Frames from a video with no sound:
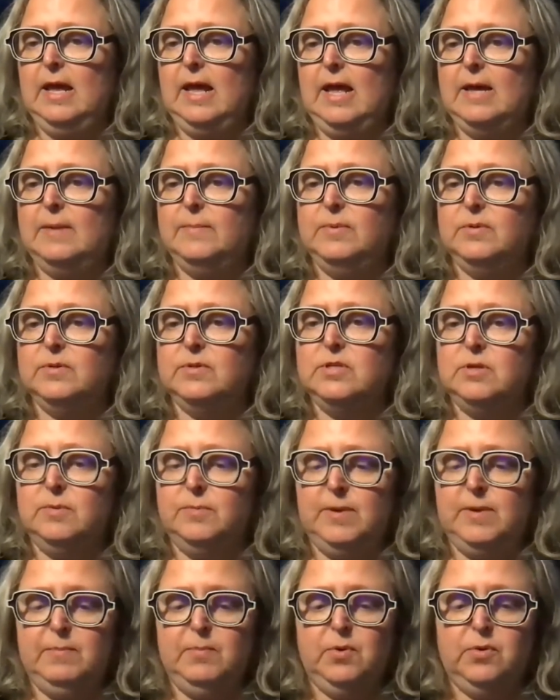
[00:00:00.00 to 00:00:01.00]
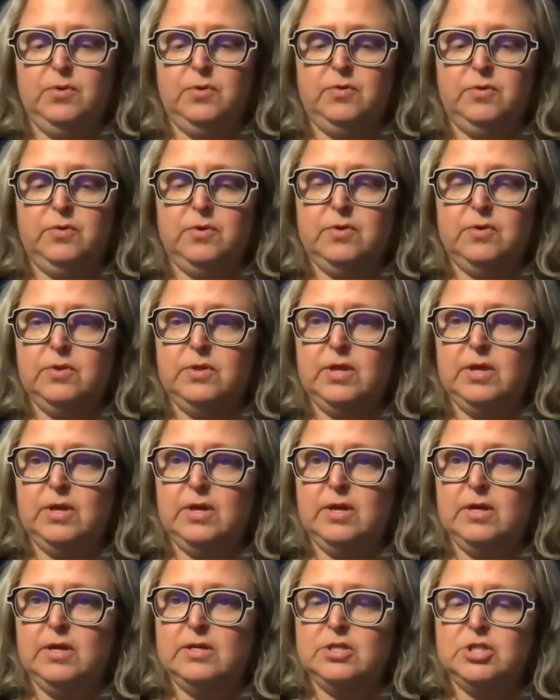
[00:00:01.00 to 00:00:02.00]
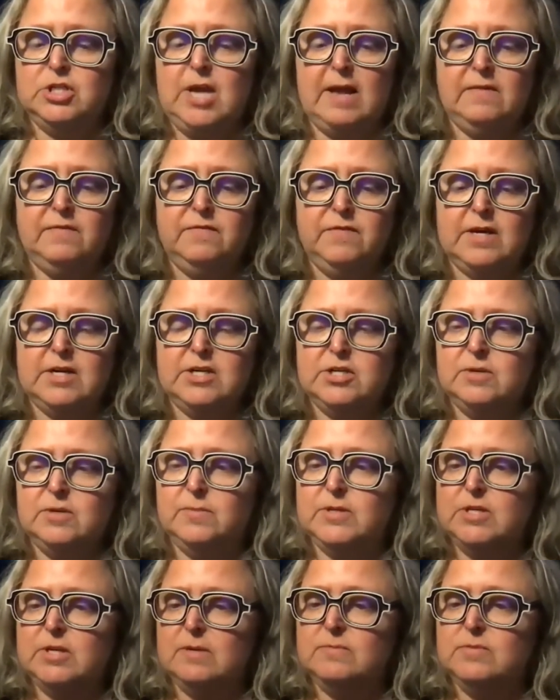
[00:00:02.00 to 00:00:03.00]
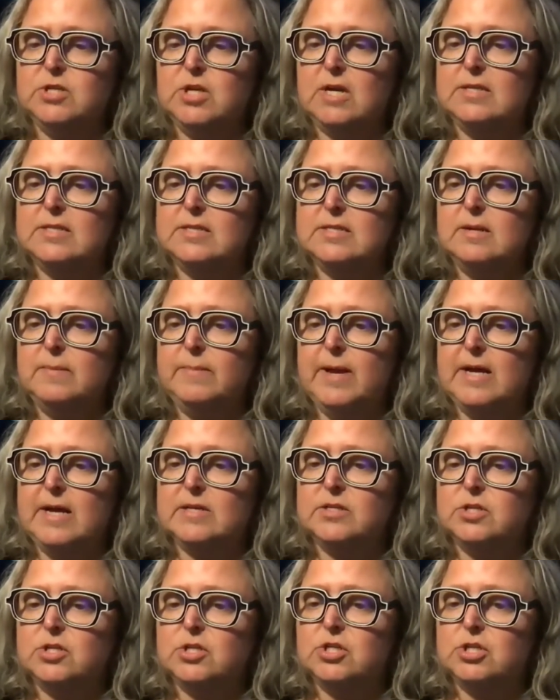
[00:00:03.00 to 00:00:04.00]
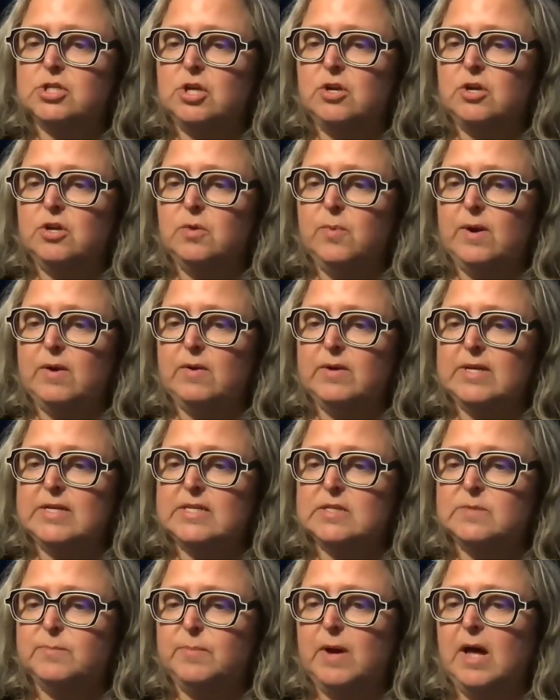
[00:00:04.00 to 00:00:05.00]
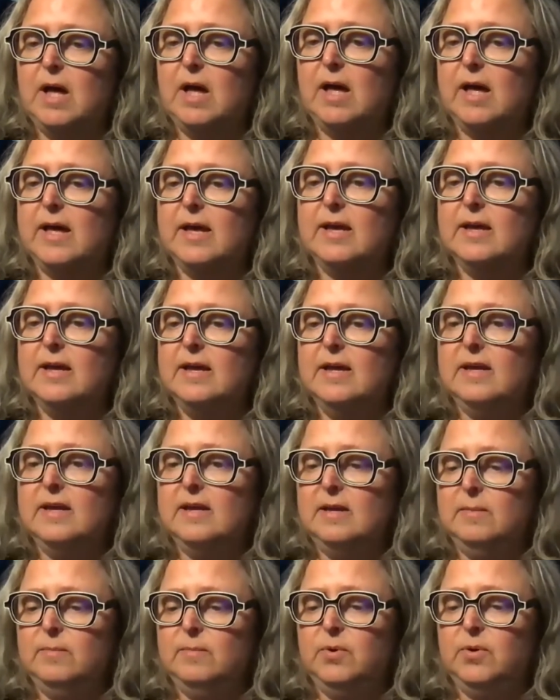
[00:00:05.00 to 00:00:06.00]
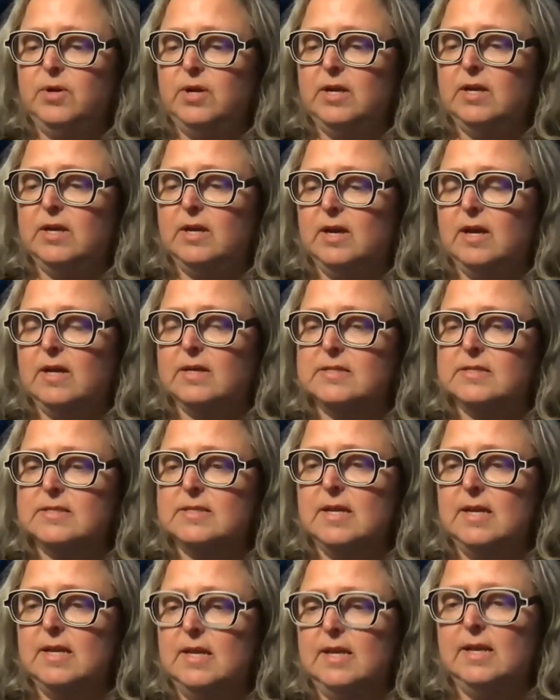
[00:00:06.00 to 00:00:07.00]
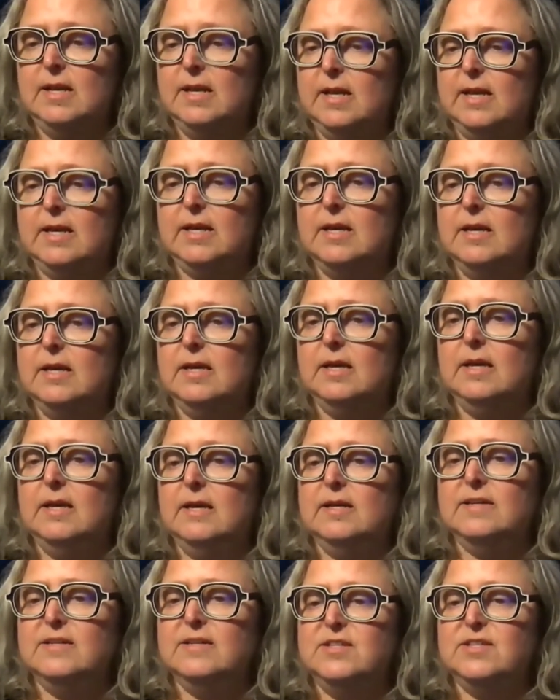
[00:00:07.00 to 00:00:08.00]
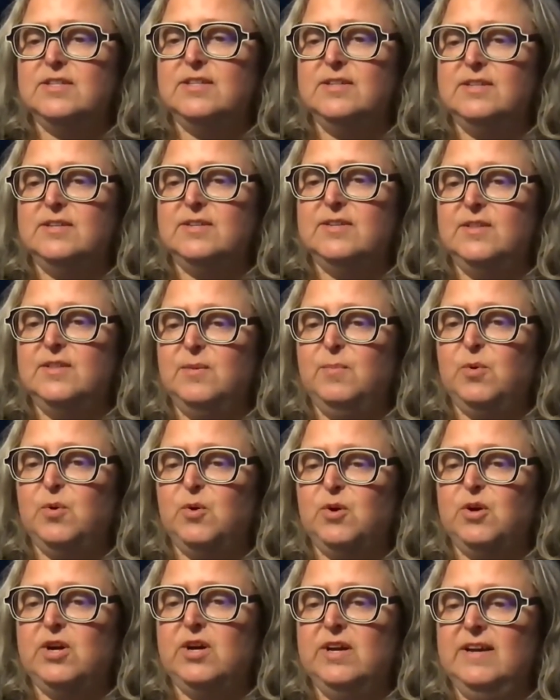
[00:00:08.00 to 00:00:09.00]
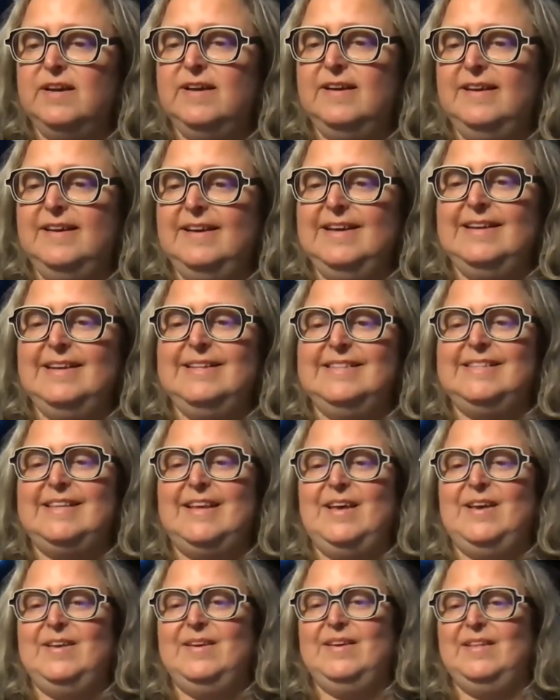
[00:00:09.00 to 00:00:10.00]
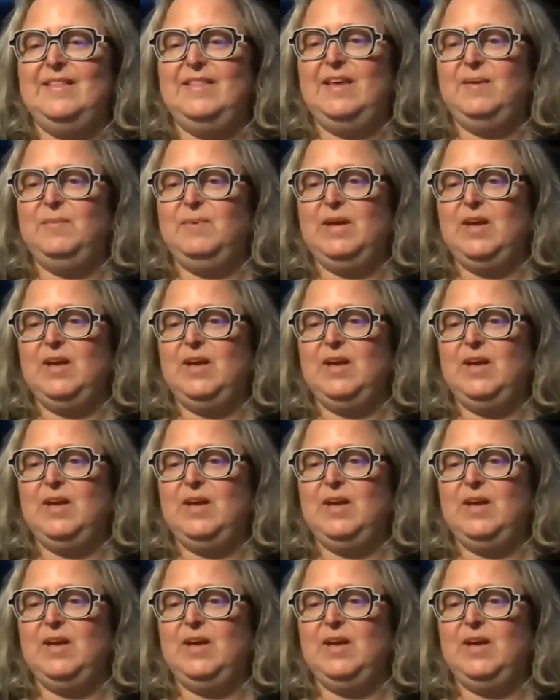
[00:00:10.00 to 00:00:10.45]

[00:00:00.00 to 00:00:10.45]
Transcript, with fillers: able to be put through the chat function, which I'm just about to show you where it is by putting a sneaky link to the book. So there we